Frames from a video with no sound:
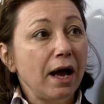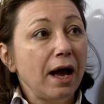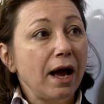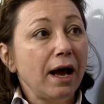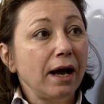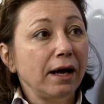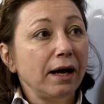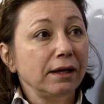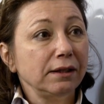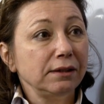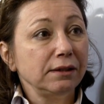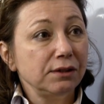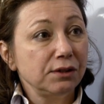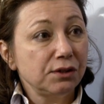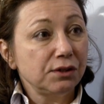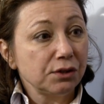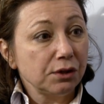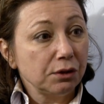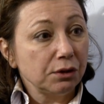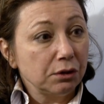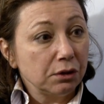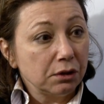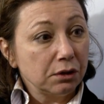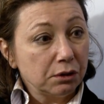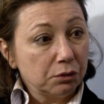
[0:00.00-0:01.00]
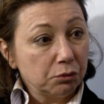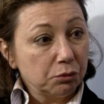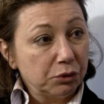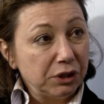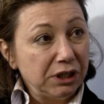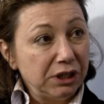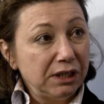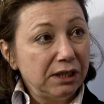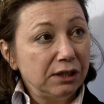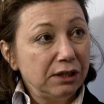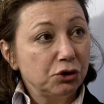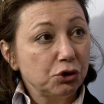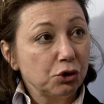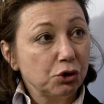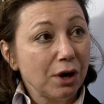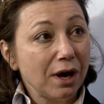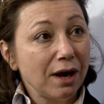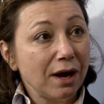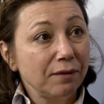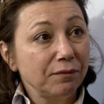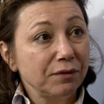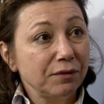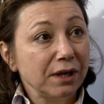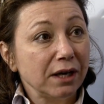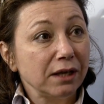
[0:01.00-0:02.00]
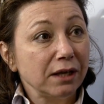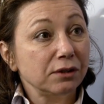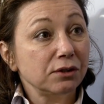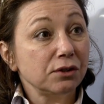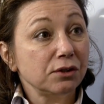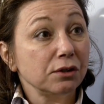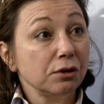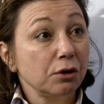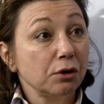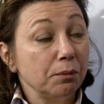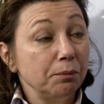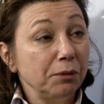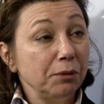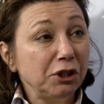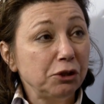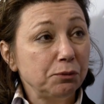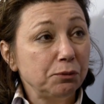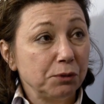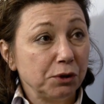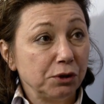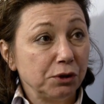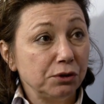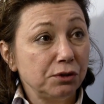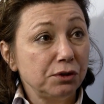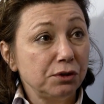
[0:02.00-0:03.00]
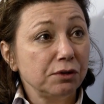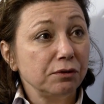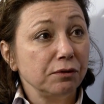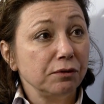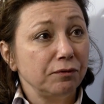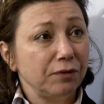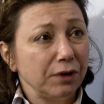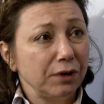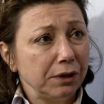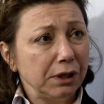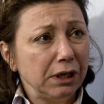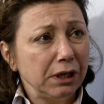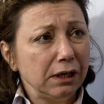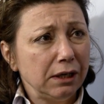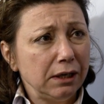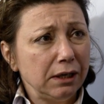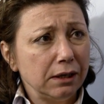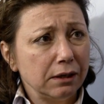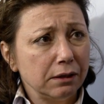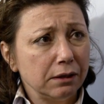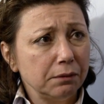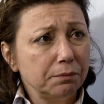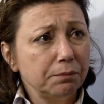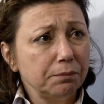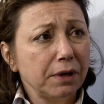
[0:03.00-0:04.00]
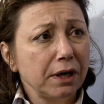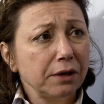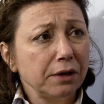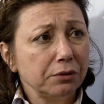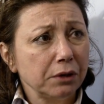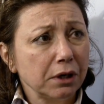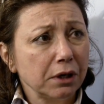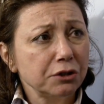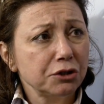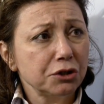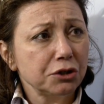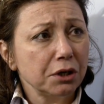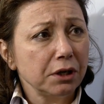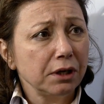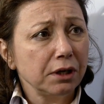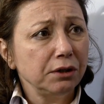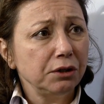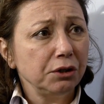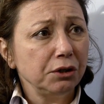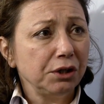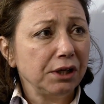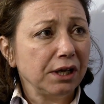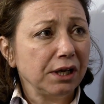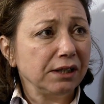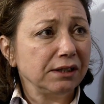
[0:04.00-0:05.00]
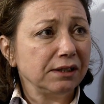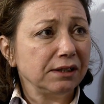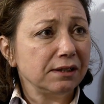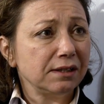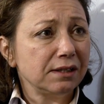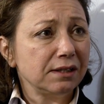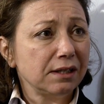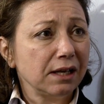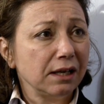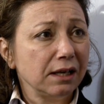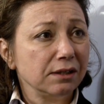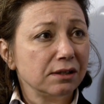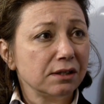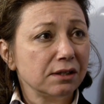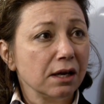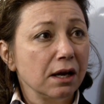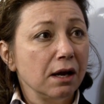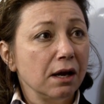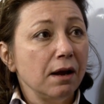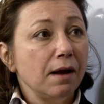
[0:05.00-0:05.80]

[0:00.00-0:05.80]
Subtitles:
and we need to have that commitment very clear by Russia and the United States